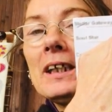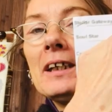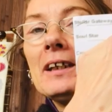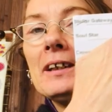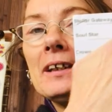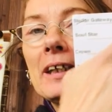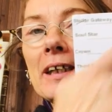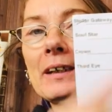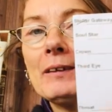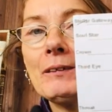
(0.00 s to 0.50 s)

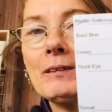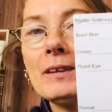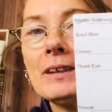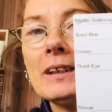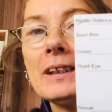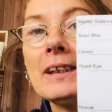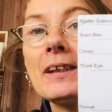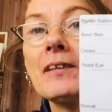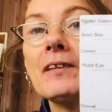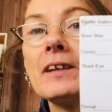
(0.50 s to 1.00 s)
Now,
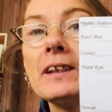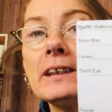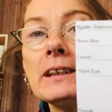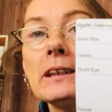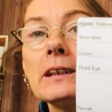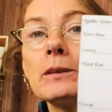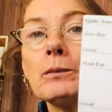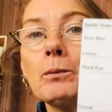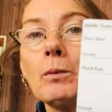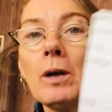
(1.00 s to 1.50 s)
this
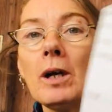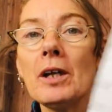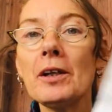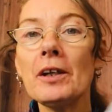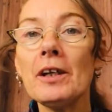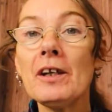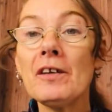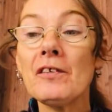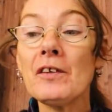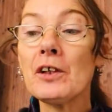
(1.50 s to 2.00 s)
is
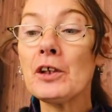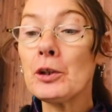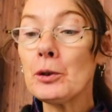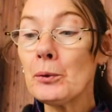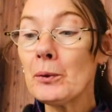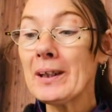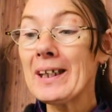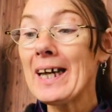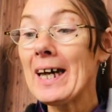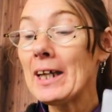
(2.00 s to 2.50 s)
one that you
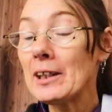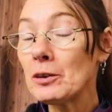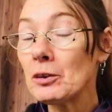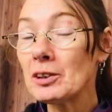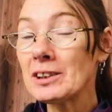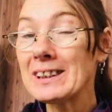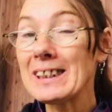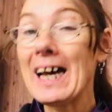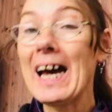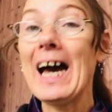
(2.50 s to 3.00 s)

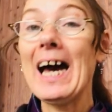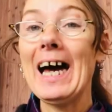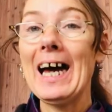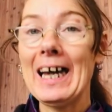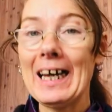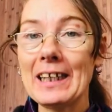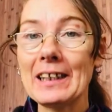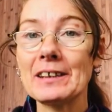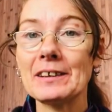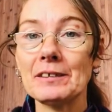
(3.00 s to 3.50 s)
cannot
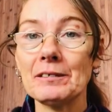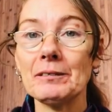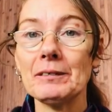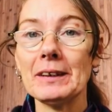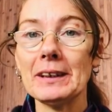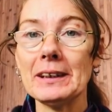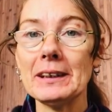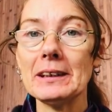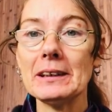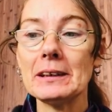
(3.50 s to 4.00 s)

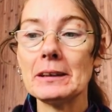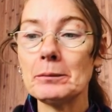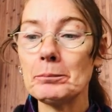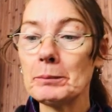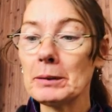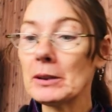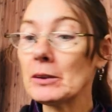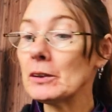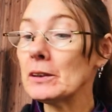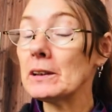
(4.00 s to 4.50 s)
activate
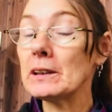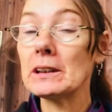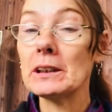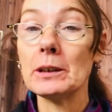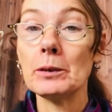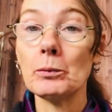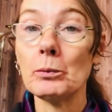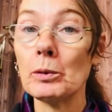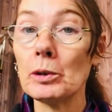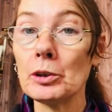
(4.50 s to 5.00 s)
because
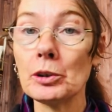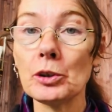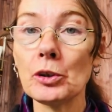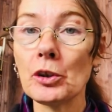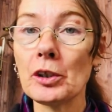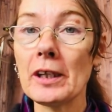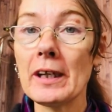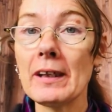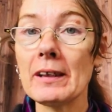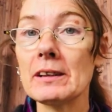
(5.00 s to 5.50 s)
it will
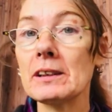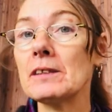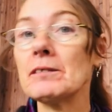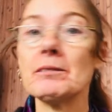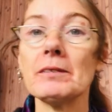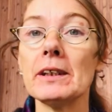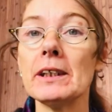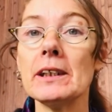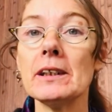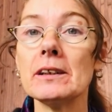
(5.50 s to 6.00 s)
not
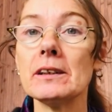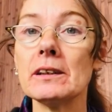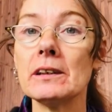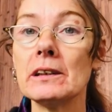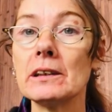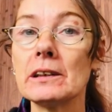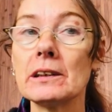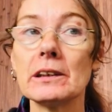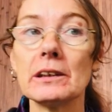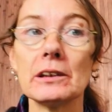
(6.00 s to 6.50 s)
activate
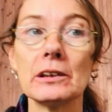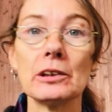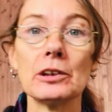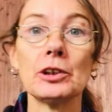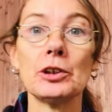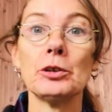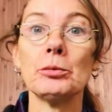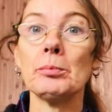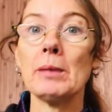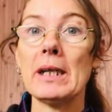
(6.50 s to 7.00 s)
until
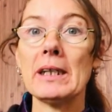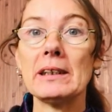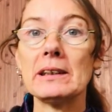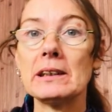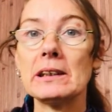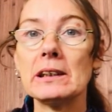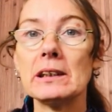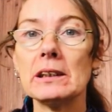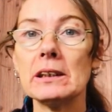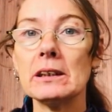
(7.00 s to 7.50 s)

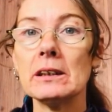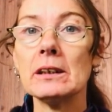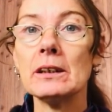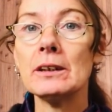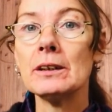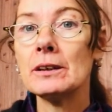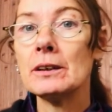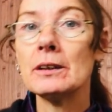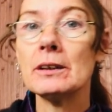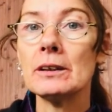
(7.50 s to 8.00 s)
humanity
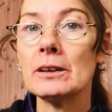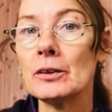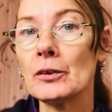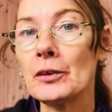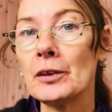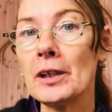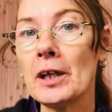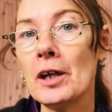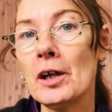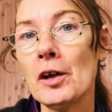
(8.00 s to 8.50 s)

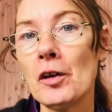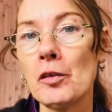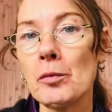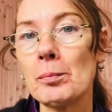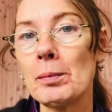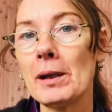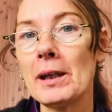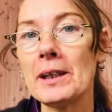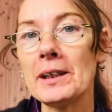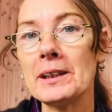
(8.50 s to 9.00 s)
on the earth
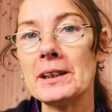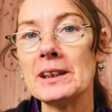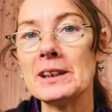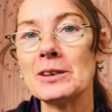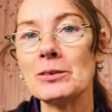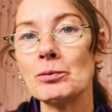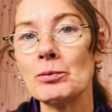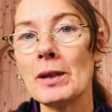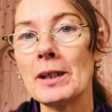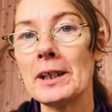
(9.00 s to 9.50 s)
plane
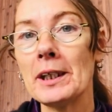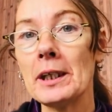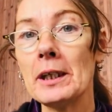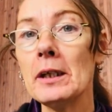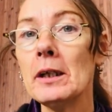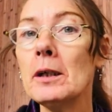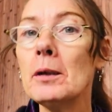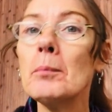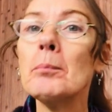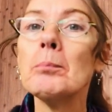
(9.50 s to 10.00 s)
is ready.
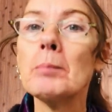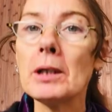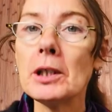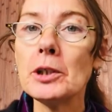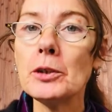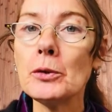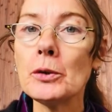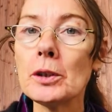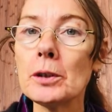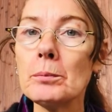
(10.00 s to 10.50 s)

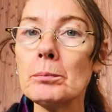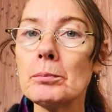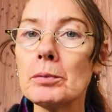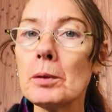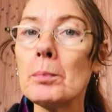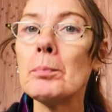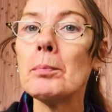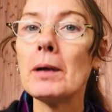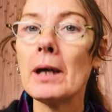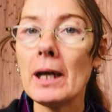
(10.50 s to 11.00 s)
But you can
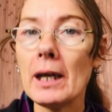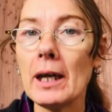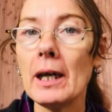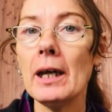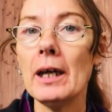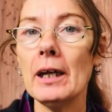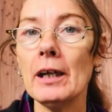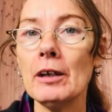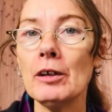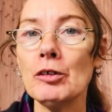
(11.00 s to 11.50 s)

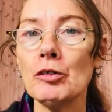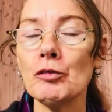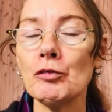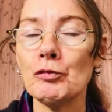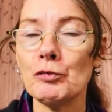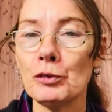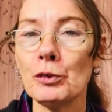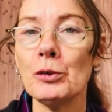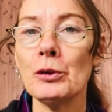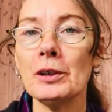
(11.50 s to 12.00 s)
prepare
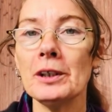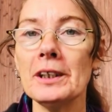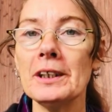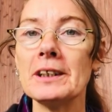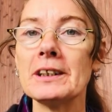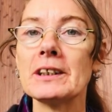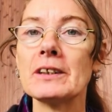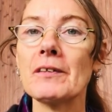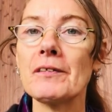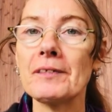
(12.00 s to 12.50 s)
for
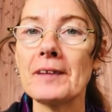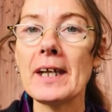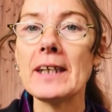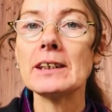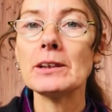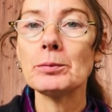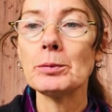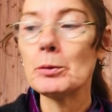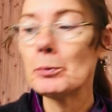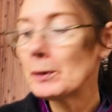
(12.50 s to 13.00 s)
it. So
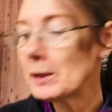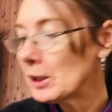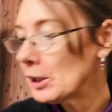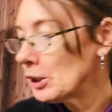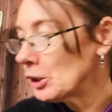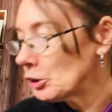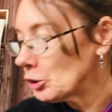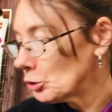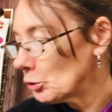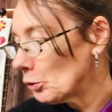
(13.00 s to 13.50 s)
that's what we're
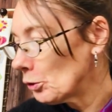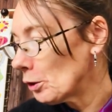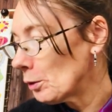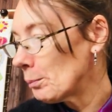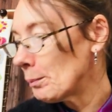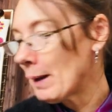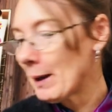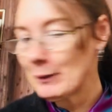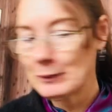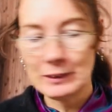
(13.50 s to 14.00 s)
going to talk
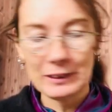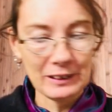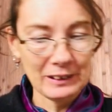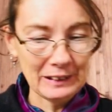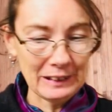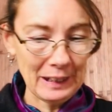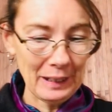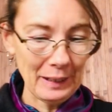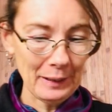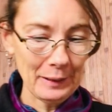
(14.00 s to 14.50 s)
about
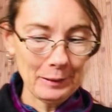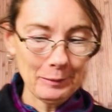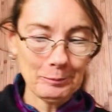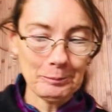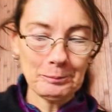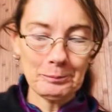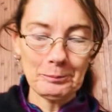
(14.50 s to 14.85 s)
today.